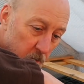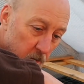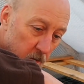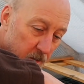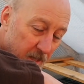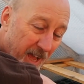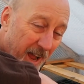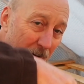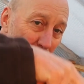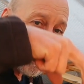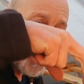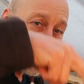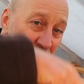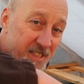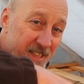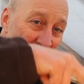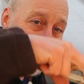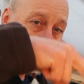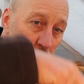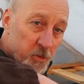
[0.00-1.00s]
carrot
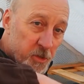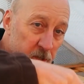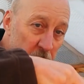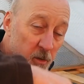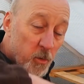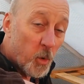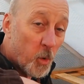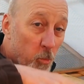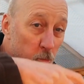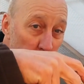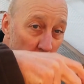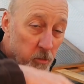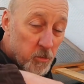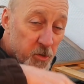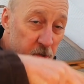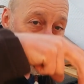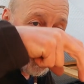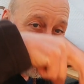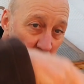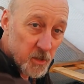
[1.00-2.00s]
stems or
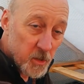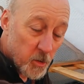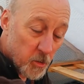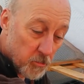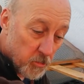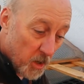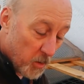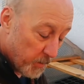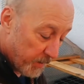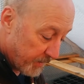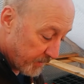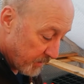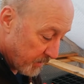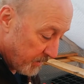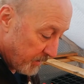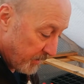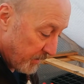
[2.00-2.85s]
roots growing.